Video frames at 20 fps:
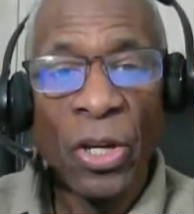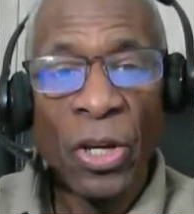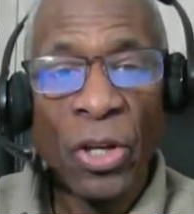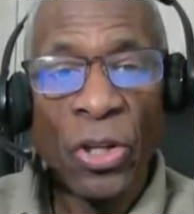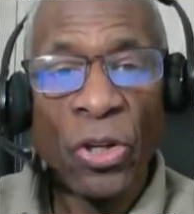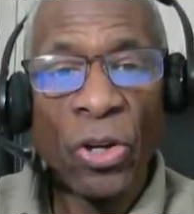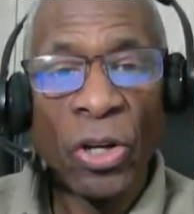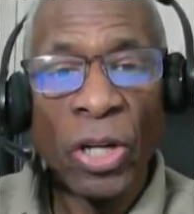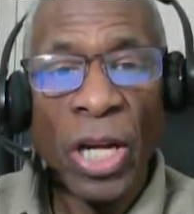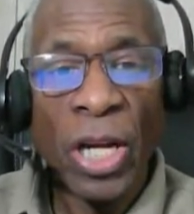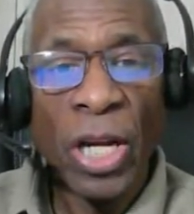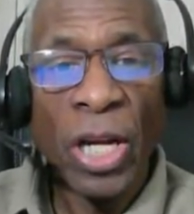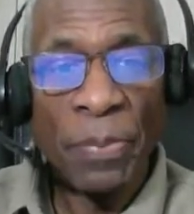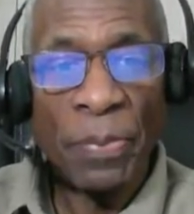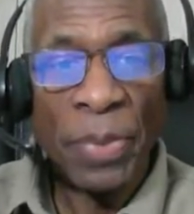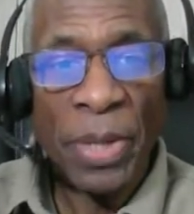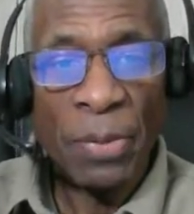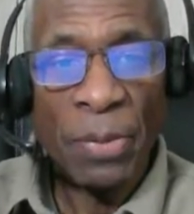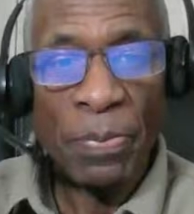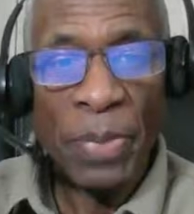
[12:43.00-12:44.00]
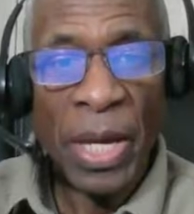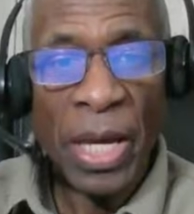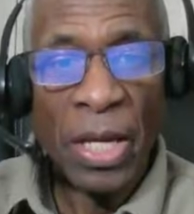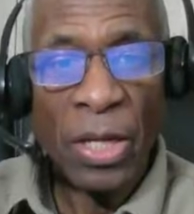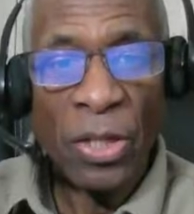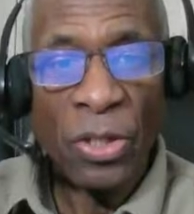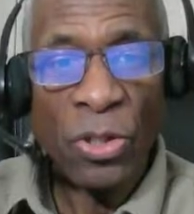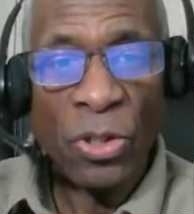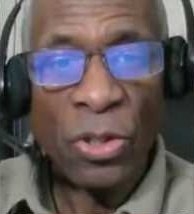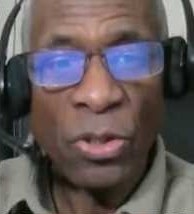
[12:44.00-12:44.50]
your company
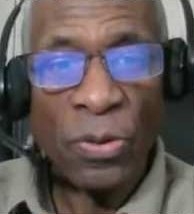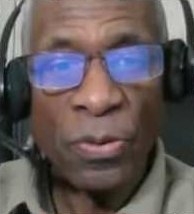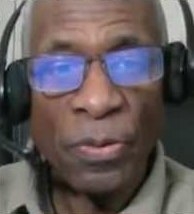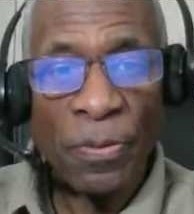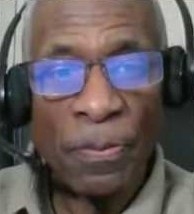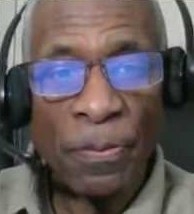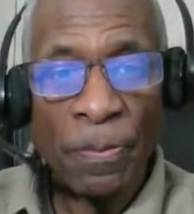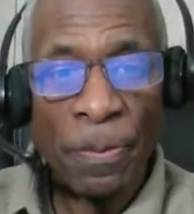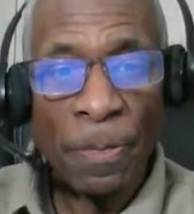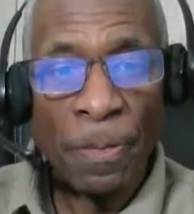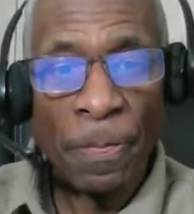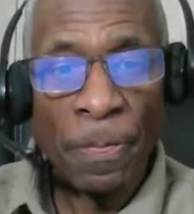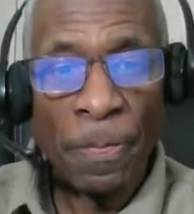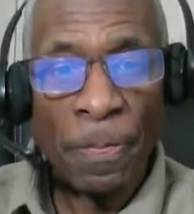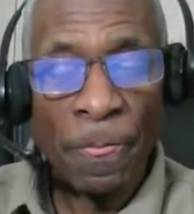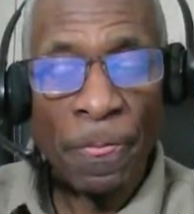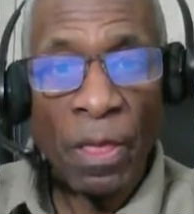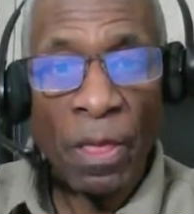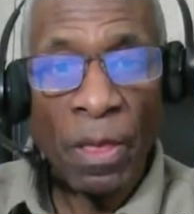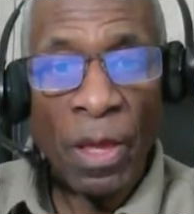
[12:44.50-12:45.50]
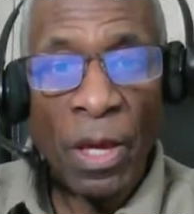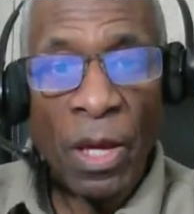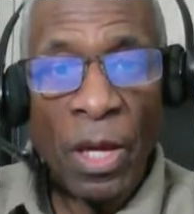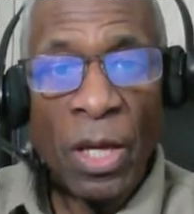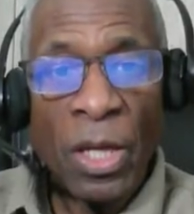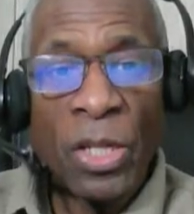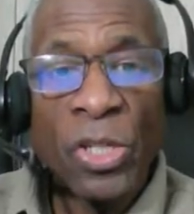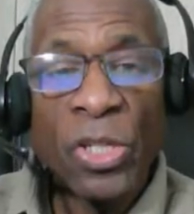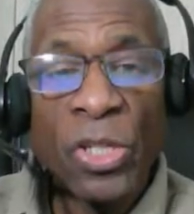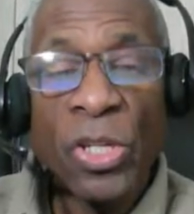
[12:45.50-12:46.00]
page.
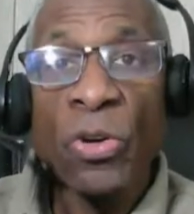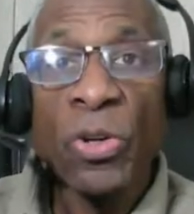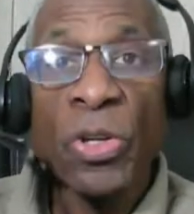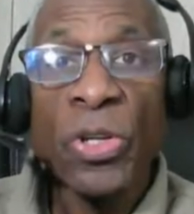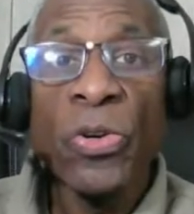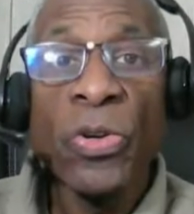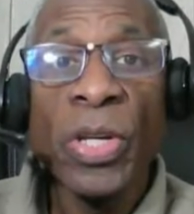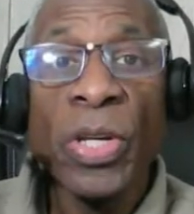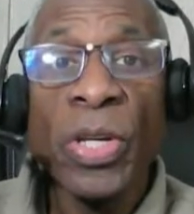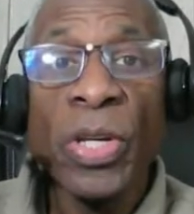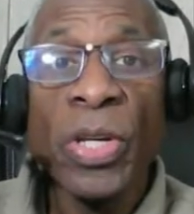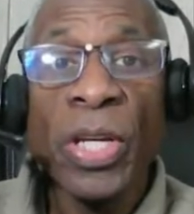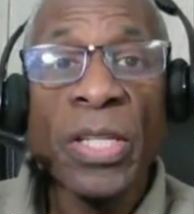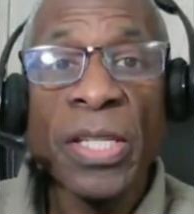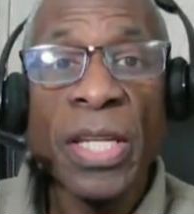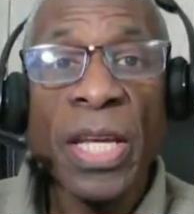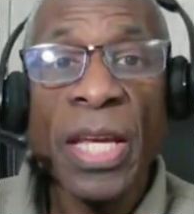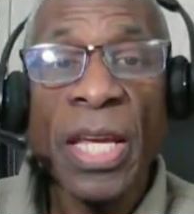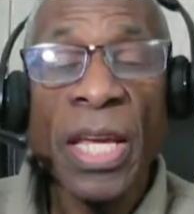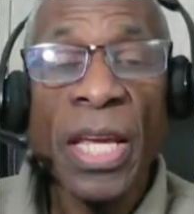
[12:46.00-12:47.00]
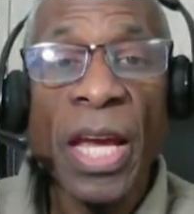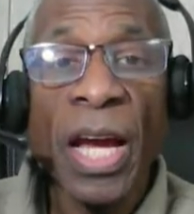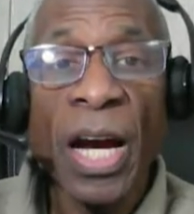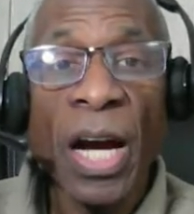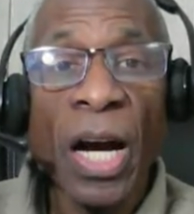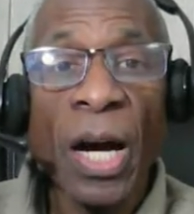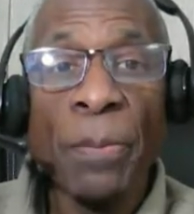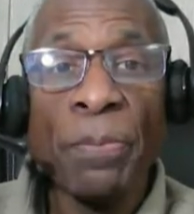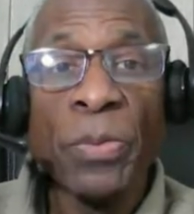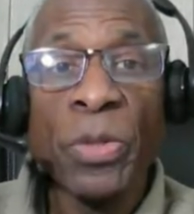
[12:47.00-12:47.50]
So you can see
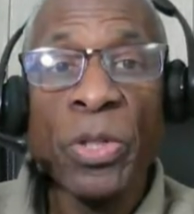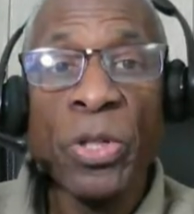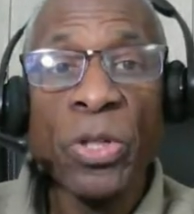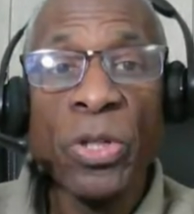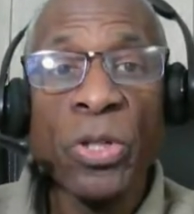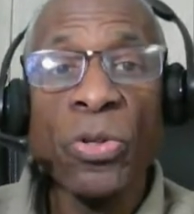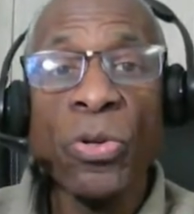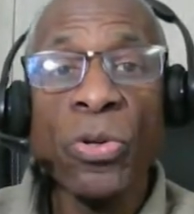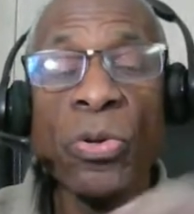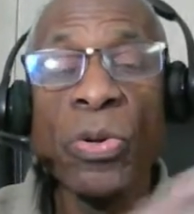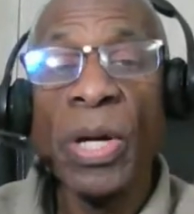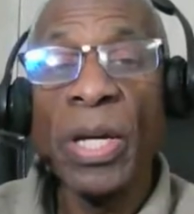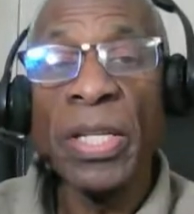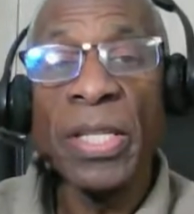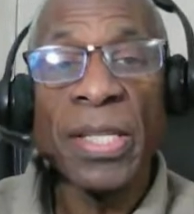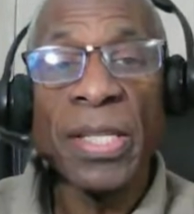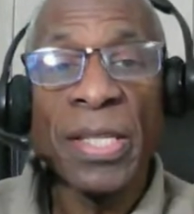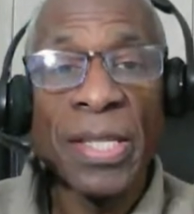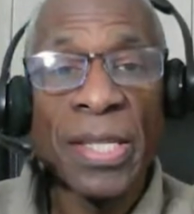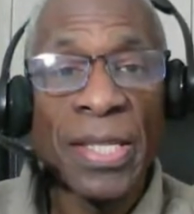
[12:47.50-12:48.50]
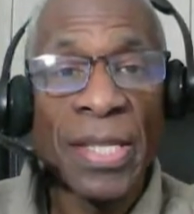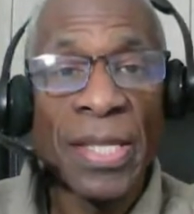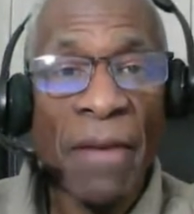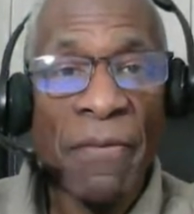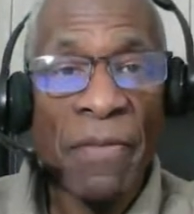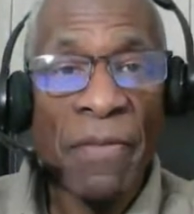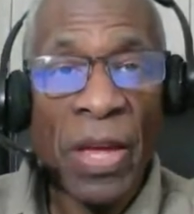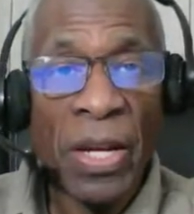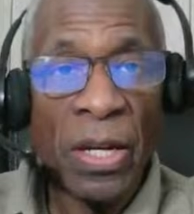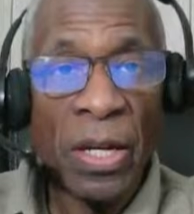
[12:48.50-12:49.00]
up to
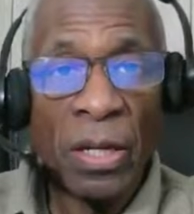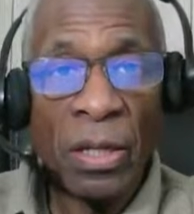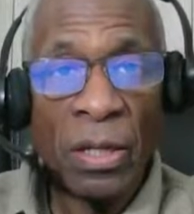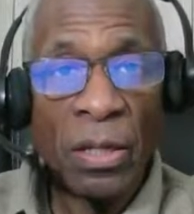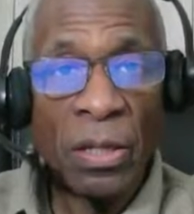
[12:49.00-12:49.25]
7